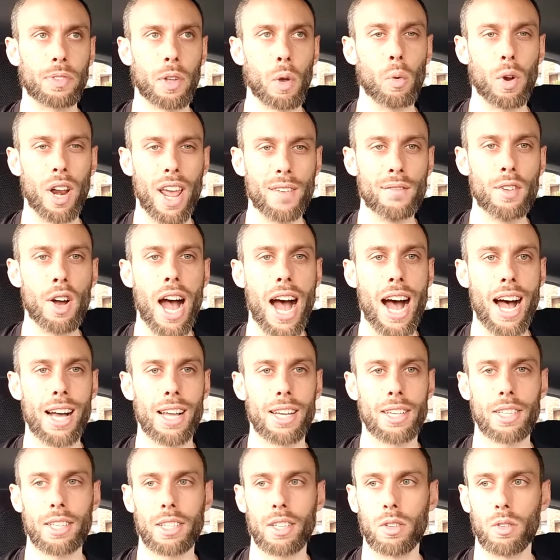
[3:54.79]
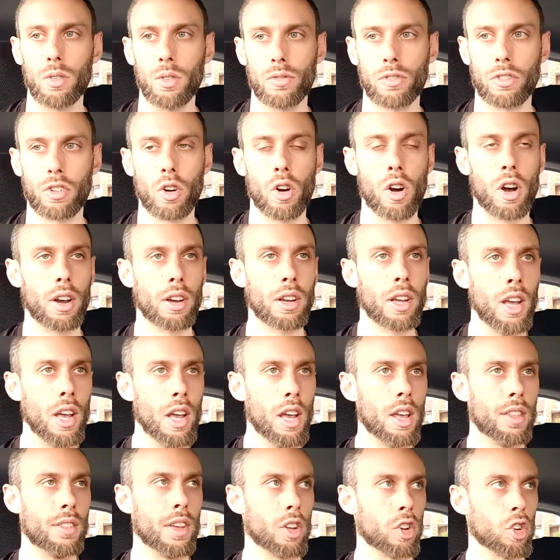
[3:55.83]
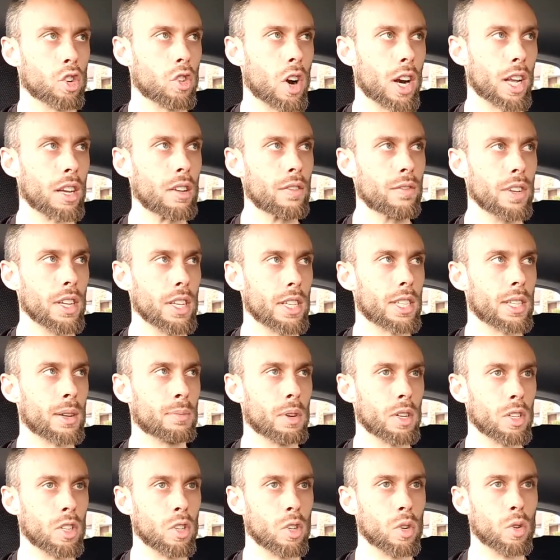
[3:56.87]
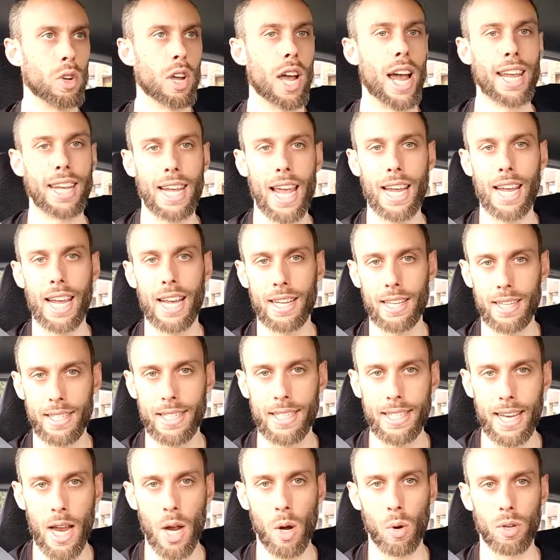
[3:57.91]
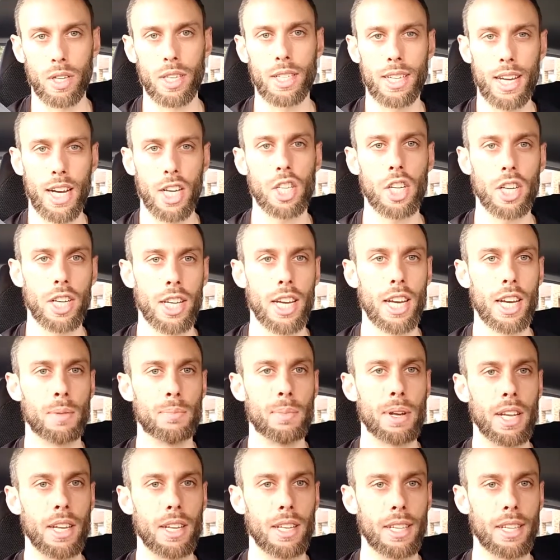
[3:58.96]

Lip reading: whatever ask you've got that you're trying to convince someone to do, aka a sale. It doesn't actually need to be